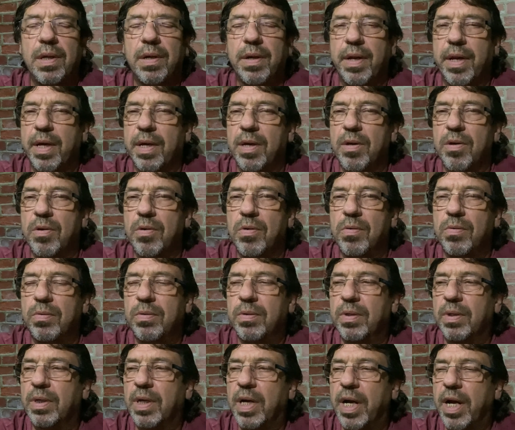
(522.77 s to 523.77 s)

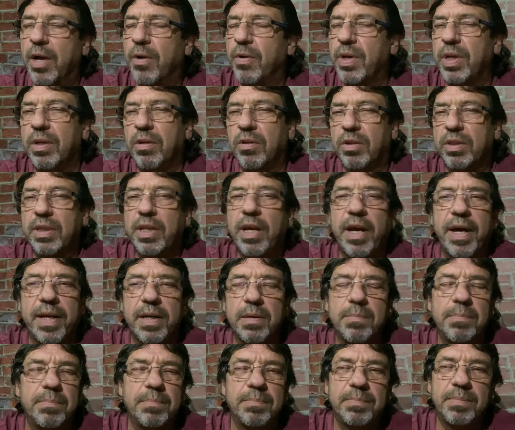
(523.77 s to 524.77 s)
Now, I only looked at
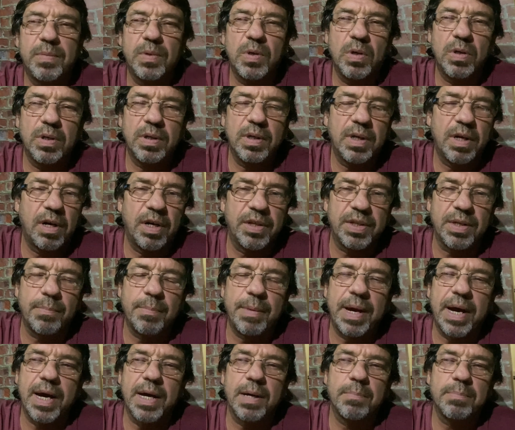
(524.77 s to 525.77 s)
them on the
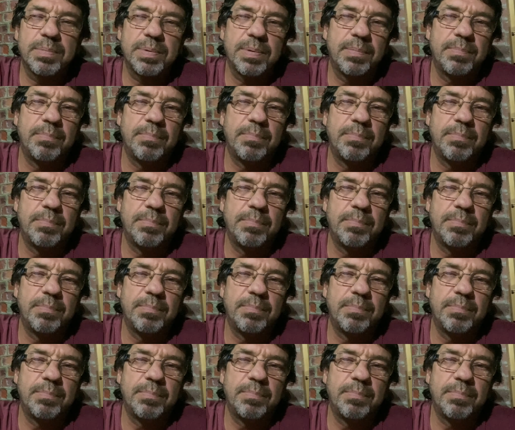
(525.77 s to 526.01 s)
map,